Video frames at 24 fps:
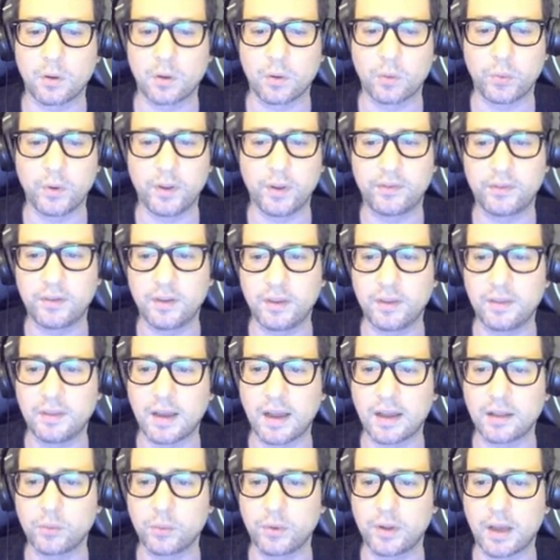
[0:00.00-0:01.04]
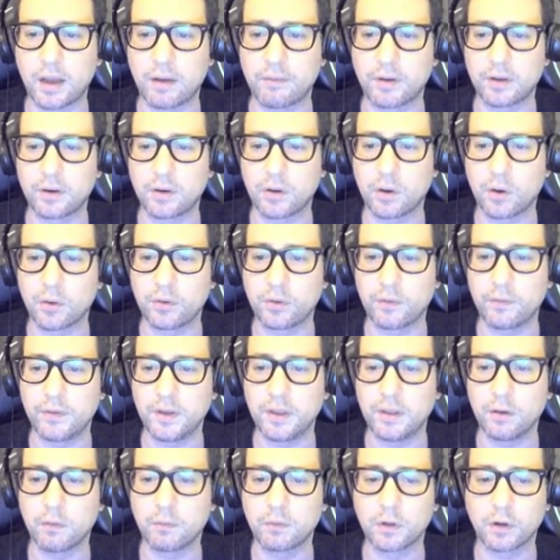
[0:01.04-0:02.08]
We see that we have another
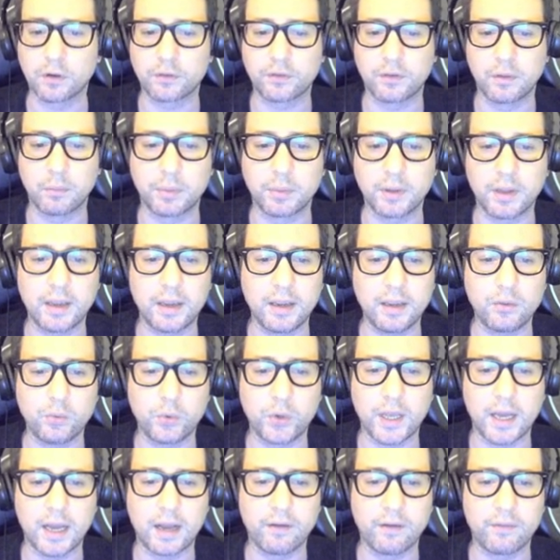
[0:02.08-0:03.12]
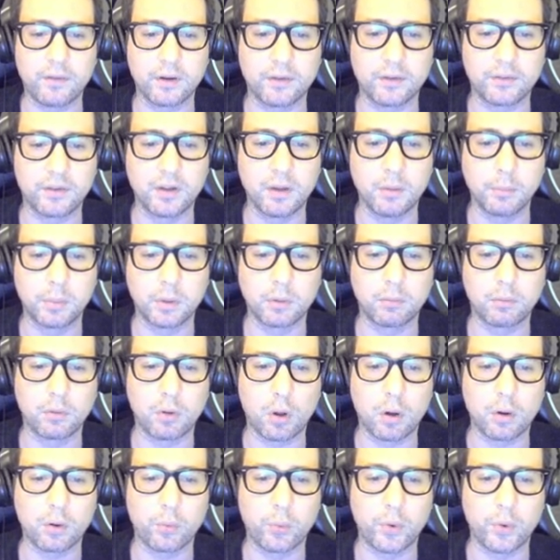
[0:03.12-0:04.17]
video blog template, we have a simple
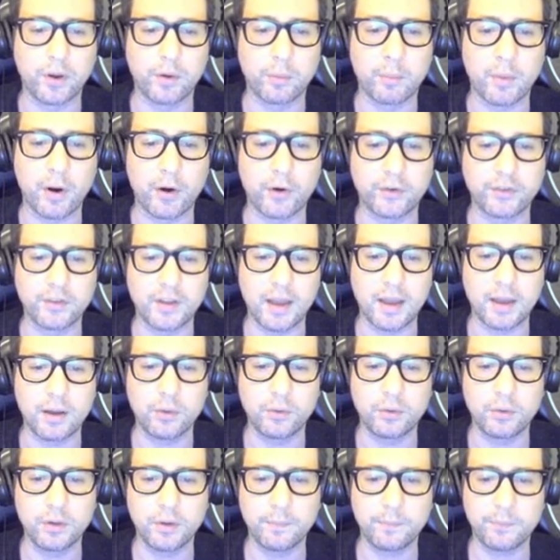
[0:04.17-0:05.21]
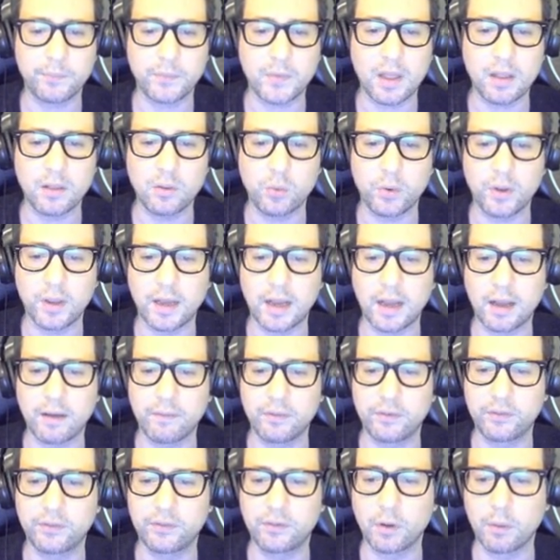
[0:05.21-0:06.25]
blog with markdown, and we have
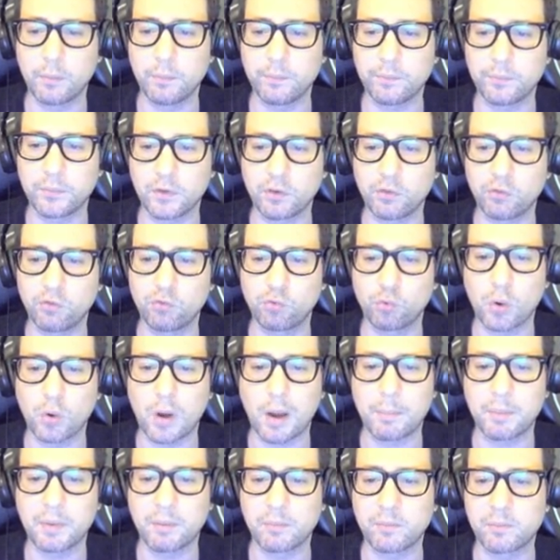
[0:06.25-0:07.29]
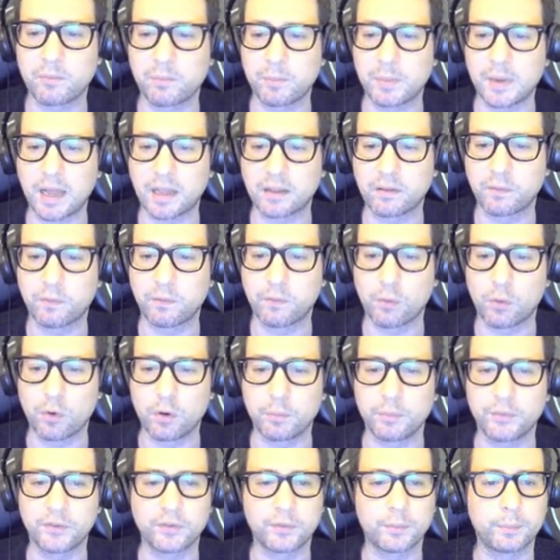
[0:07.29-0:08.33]
some swap
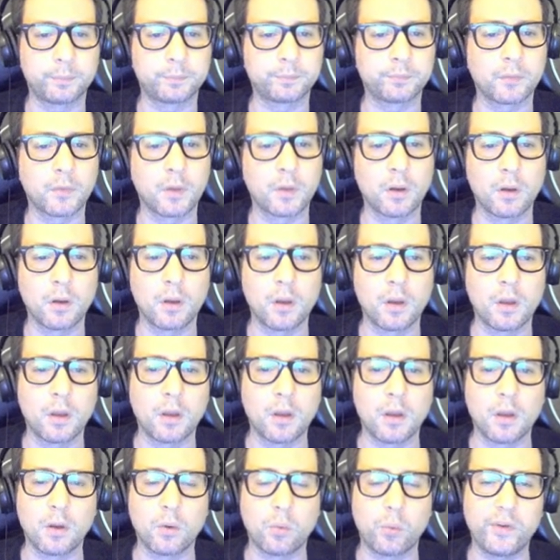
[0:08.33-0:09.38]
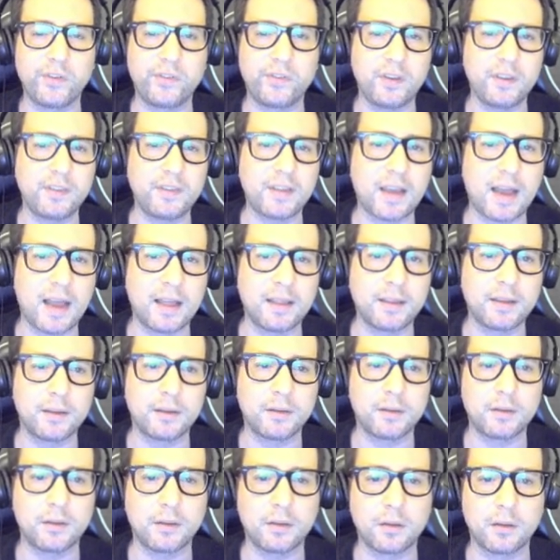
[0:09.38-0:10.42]
platforms. We see that
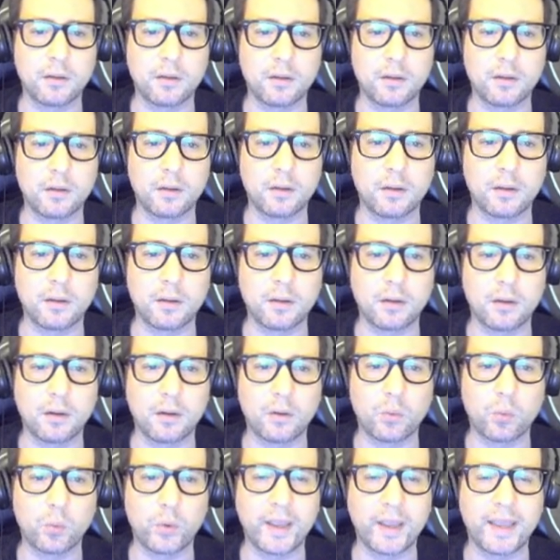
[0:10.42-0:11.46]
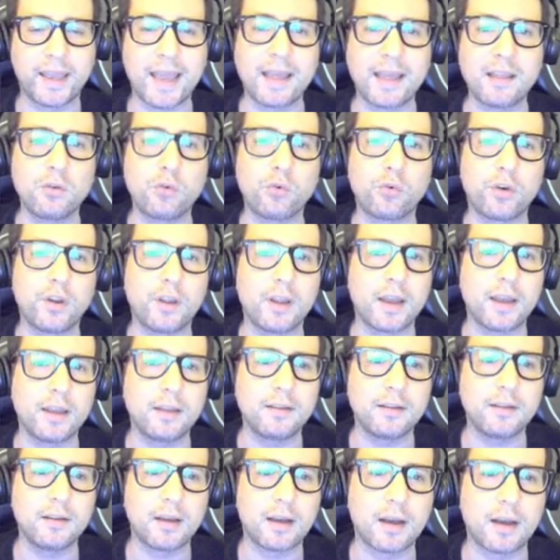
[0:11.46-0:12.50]
we can
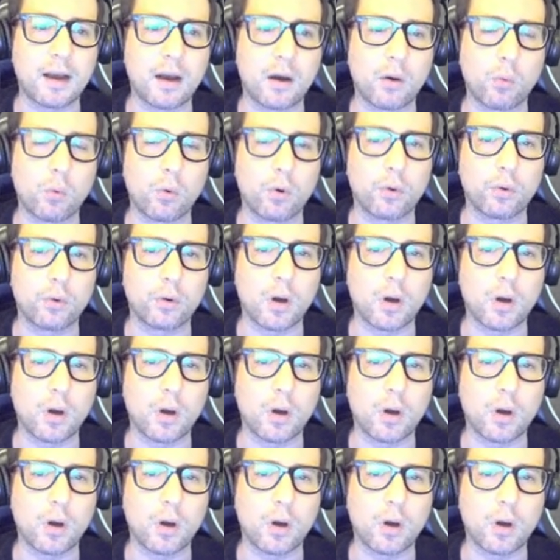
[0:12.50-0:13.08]
create our